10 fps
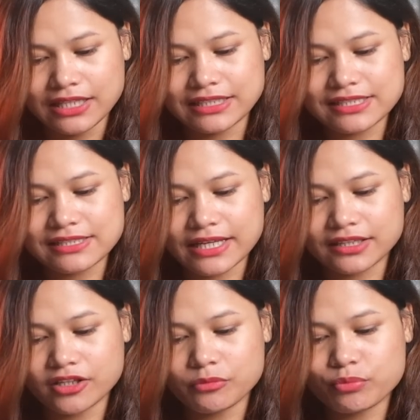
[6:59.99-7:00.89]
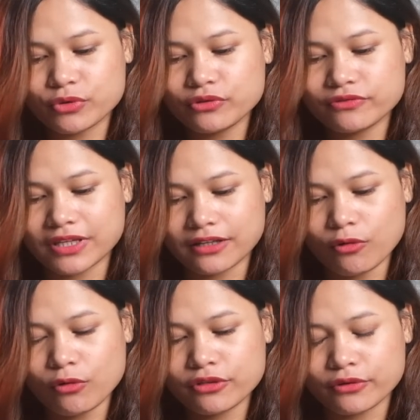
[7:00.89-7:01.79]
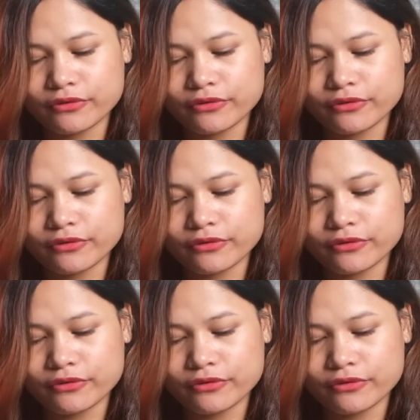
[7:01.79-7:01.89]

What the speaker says: Does that not prove that although